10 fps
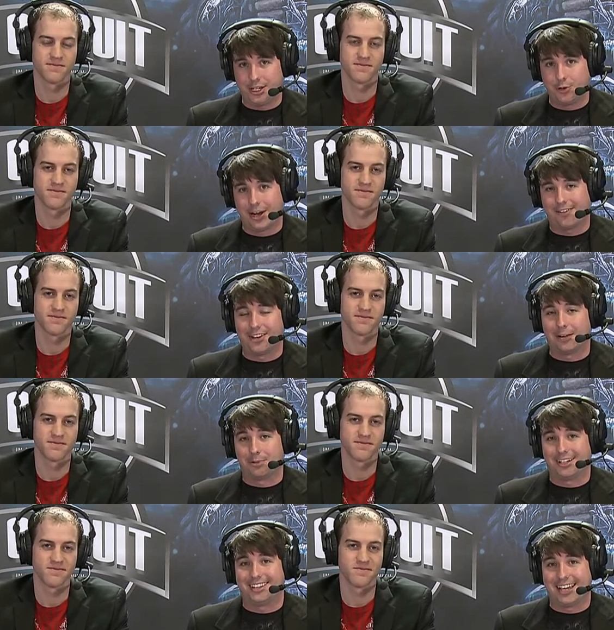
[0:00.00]
Speaker 1: you have not played
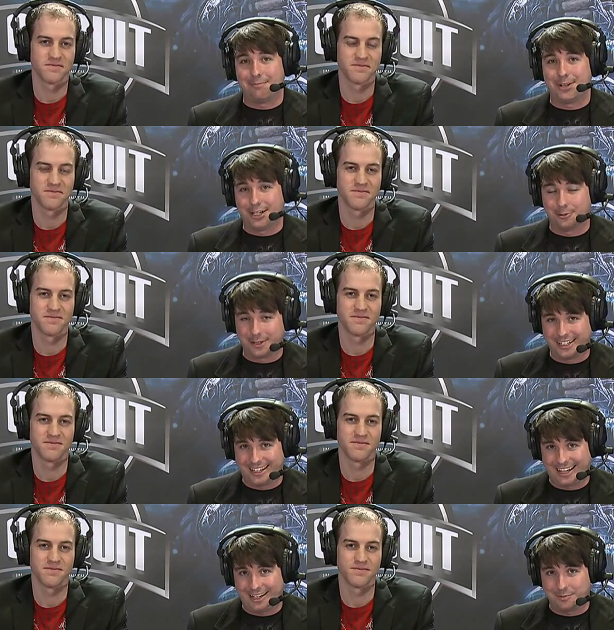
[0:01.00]
that many arena
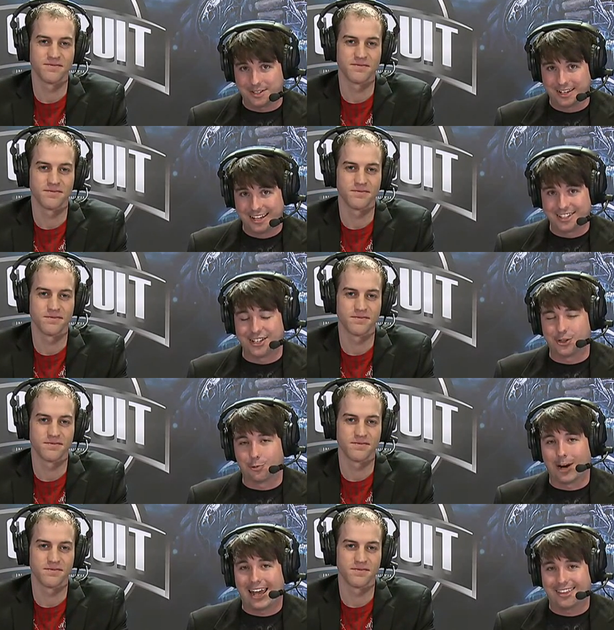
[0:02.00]
games since
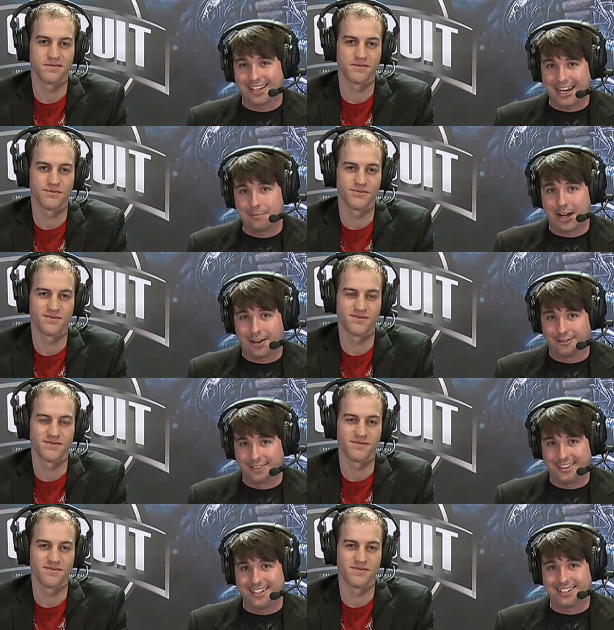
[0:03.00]
Wrath came out. And
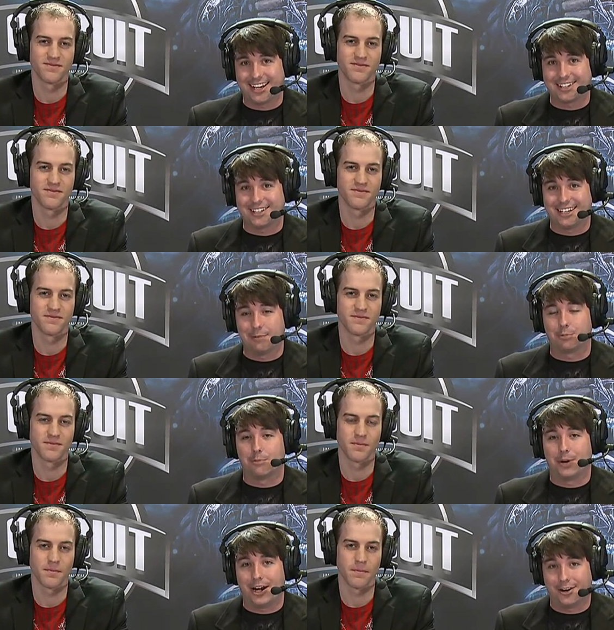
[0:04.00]
these guys did it
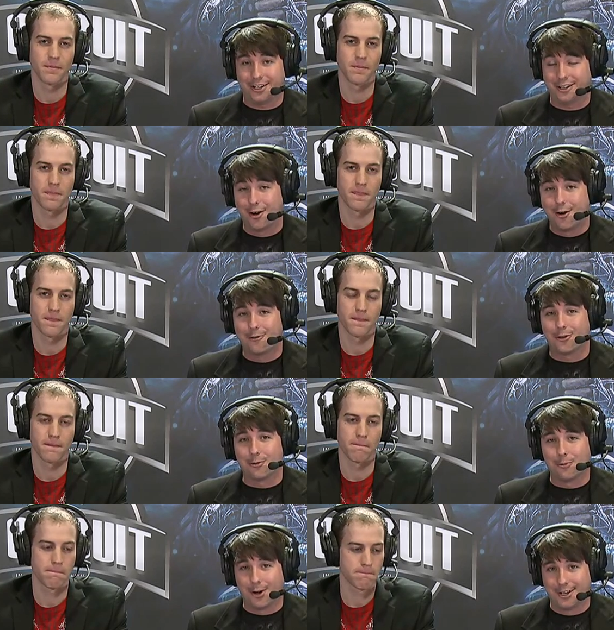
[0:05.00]
preparing for
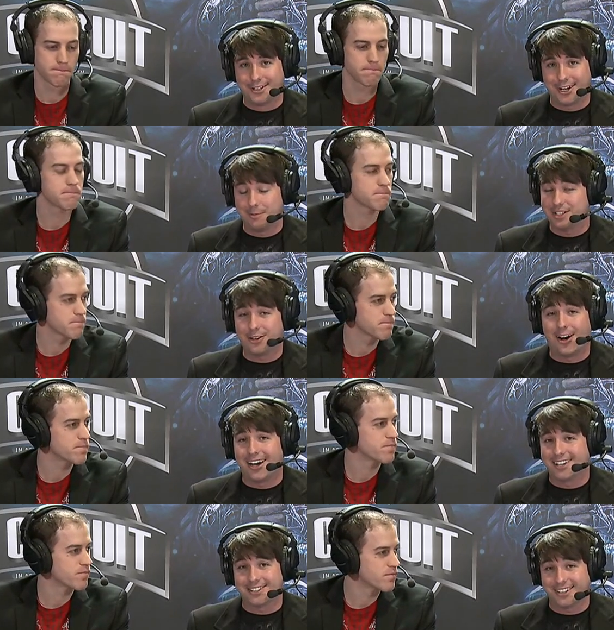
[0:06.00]
one tournament. So
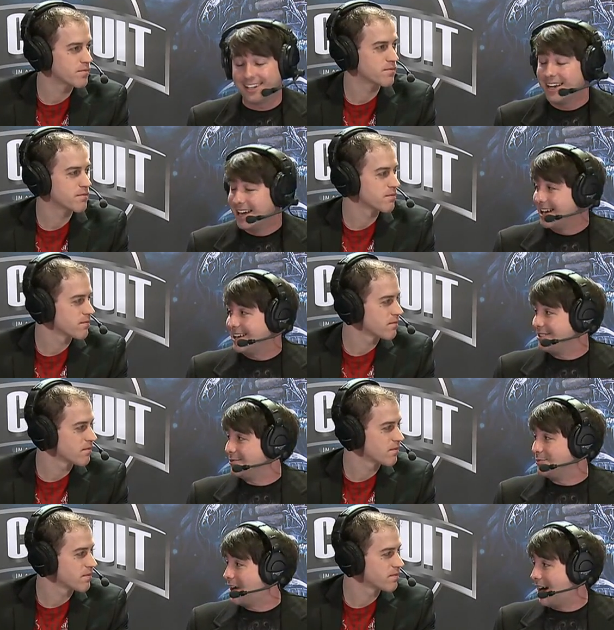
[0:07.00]
honestly,
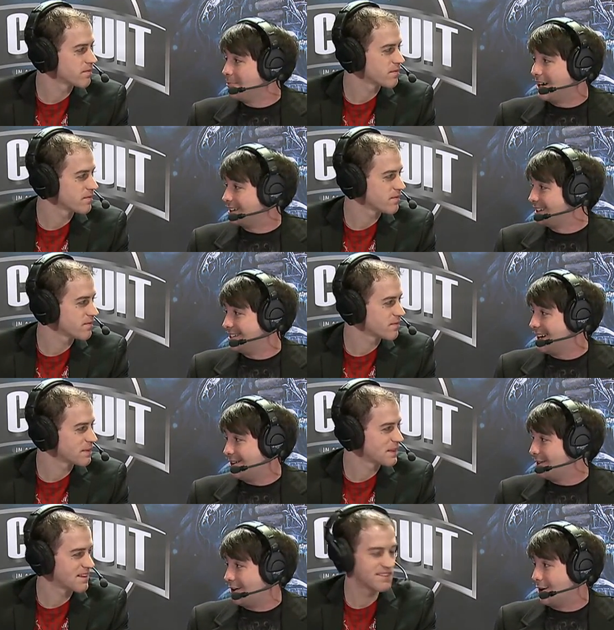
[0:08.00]
I'm not going to doubt
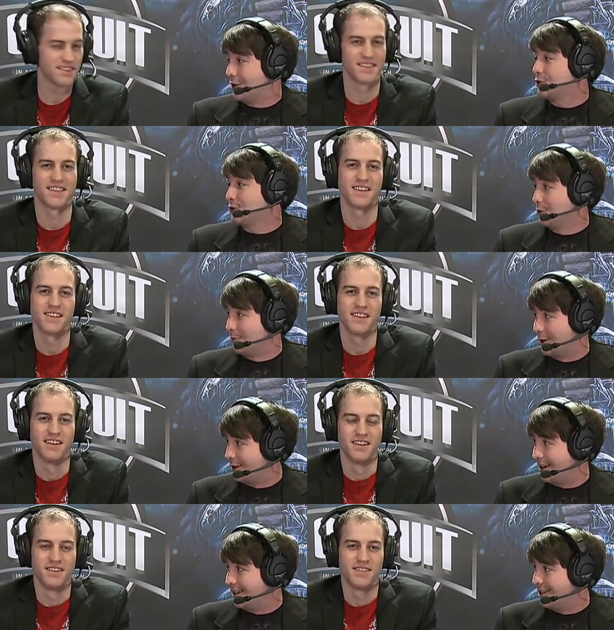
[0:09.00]
or assume what uh,
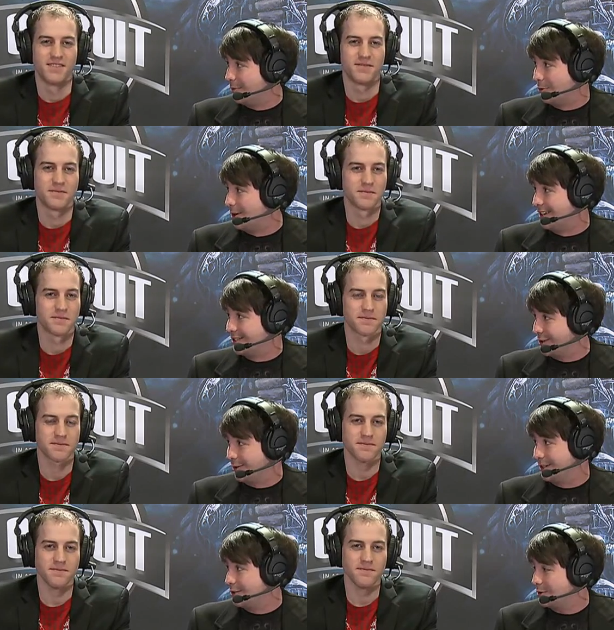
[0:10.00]
number one is going to
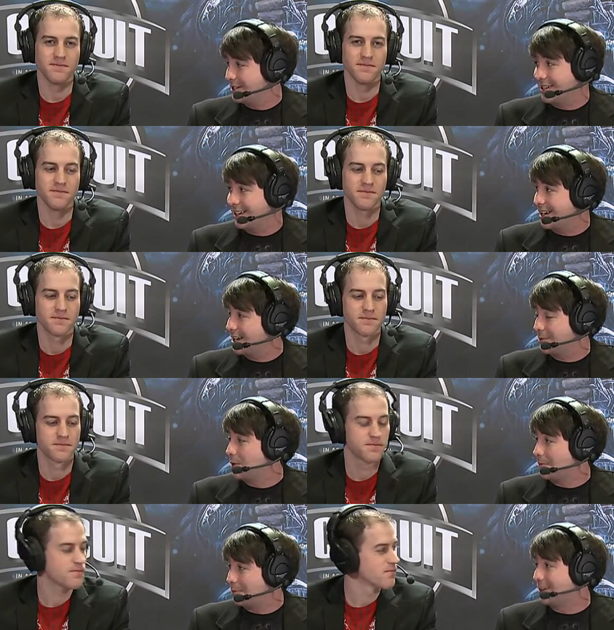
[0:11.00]
do because that guy could probably
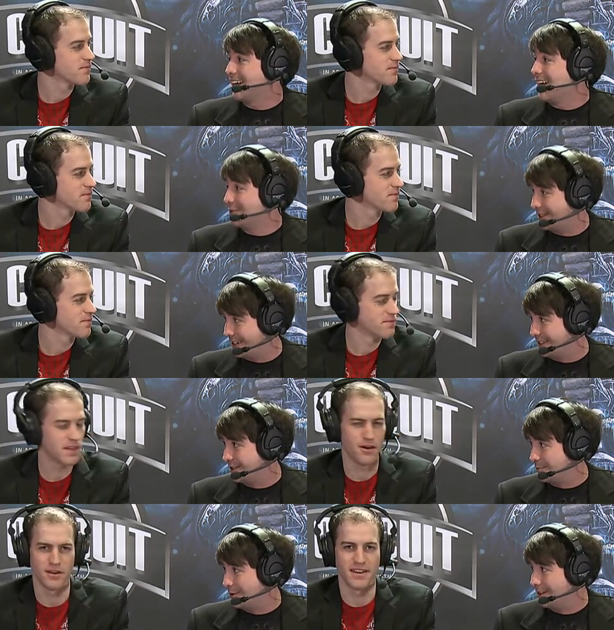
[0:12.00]
play everything at this oh,
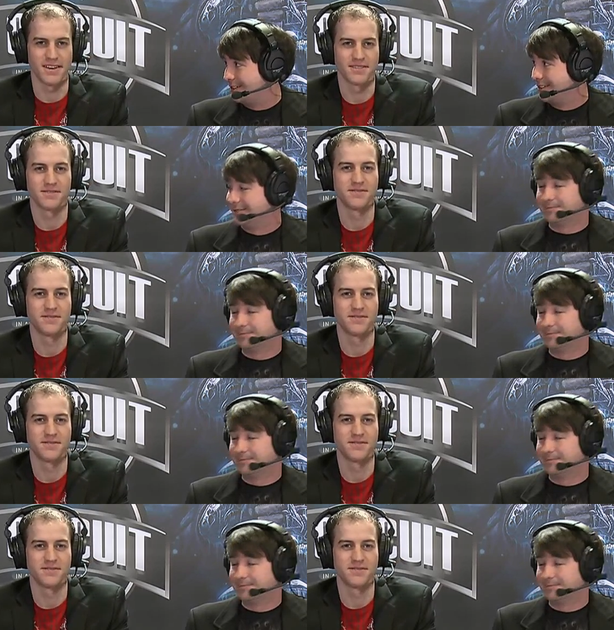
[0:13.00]
point. Yeah.